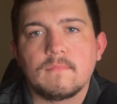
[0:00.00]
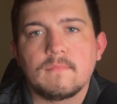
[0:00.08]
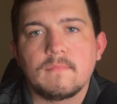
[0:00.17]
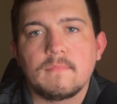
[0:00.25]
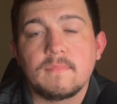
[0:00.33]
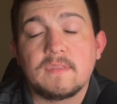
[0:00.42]

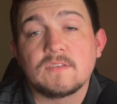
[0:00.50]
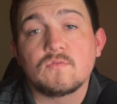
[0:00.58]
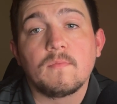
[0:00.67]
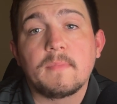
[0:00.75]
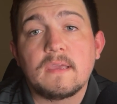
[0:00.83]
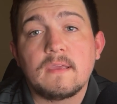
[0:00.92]
this
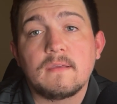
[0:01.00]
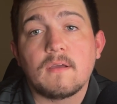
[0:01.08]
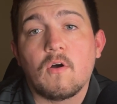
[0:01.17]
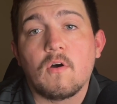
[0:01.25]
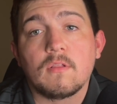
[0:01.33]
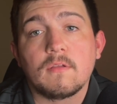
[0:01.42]
will be
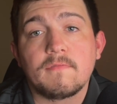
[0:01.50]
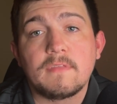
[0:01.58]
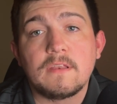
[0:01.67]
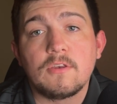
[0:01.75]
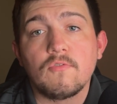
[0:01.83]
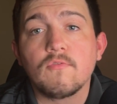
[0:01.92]
all of
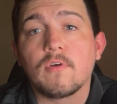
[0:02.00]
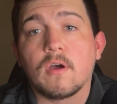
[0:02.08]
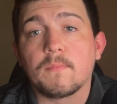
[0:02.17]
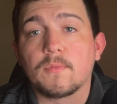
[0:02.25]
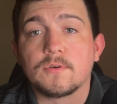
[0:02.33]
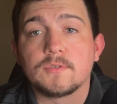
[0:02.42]
the
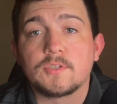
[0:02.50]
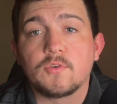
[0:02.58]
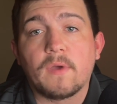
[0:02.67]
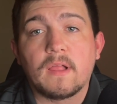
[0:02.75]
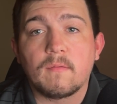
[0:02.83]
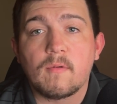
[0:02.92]
newcomers to
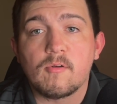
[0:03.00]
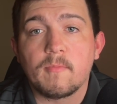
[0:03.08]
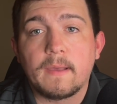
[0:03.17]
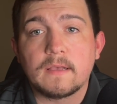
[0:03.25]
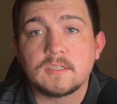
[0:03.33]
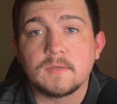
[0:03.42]
Alabama
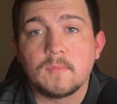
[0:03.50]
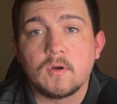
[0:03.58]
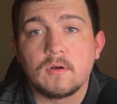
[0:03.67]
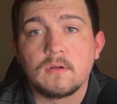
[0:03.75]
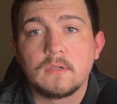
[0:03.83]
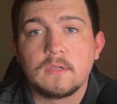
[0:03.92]

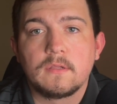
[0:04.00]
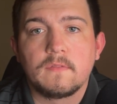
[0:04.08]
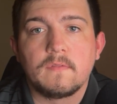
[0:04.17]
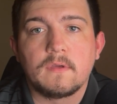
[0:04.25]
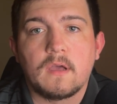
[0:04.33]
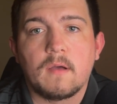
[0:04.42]
basketball.
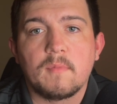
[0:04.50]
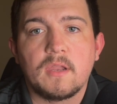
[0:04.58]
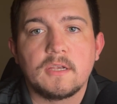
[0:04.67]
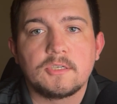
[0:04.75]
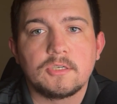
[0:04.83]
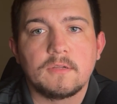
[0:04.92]
The
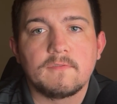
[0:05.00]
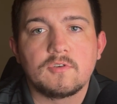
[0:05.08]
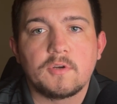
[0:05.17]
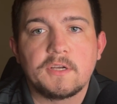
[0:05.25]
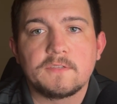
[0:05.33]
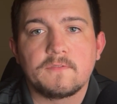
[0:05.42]
combination of the
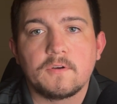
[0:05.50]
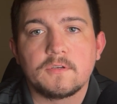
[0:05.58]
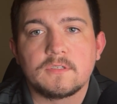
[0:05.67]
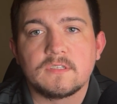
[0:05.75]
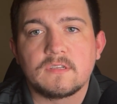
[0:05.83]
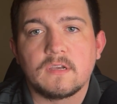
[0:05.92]

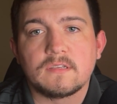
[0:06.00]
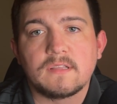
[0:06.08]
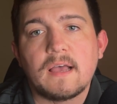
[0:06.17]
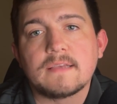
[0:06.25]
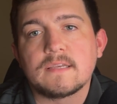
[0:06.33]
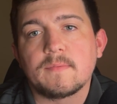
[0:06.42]
transfers discussed
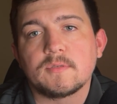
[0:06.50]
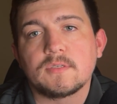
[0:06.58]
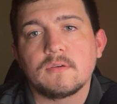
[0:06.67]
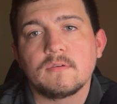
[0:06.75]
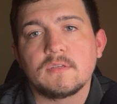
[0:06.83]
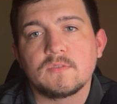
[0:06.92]
last
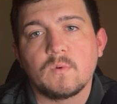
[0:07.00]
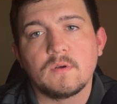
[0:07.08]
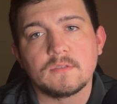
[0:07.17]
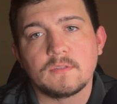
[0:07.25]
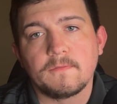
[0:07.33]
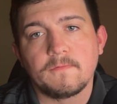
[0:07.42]
episode as well
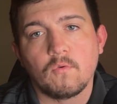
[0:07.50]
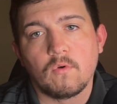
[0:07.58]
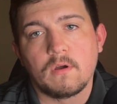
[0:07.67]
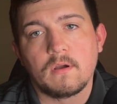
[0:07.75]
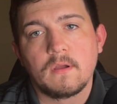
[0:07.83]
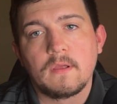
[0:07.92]
as the
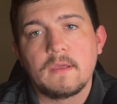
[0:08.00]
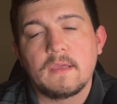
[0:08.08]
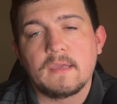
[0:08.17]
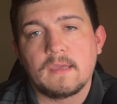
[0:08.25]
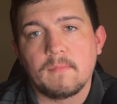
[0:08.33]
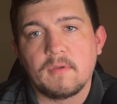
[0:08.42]
4
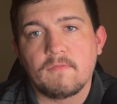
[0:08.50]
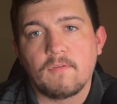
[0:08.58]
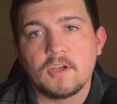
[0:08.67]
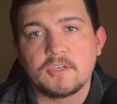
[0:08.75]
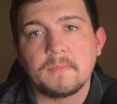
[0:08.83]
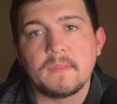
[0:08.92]
incoming
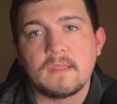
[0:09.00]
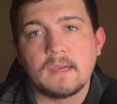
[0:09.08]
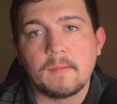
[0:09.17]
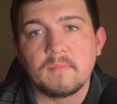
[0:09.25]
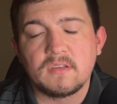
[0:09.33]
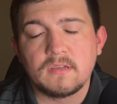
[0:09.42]
freshmen that
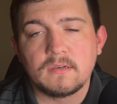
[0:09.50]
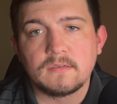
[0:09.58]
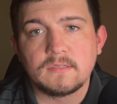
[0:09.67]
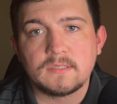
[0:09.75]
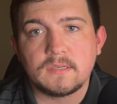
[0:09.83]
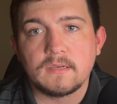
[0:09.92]
I'm going to
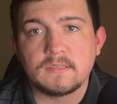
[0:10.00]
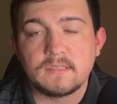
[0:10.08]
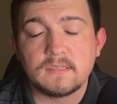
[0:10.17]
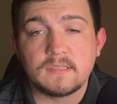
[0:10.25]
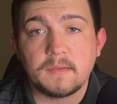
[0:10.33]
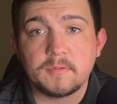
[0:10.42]
discuss
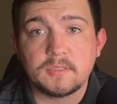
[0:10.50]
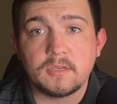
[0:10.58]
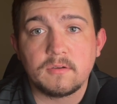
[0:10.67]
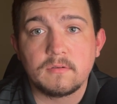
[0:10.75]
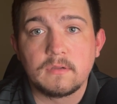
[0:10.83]
this episode.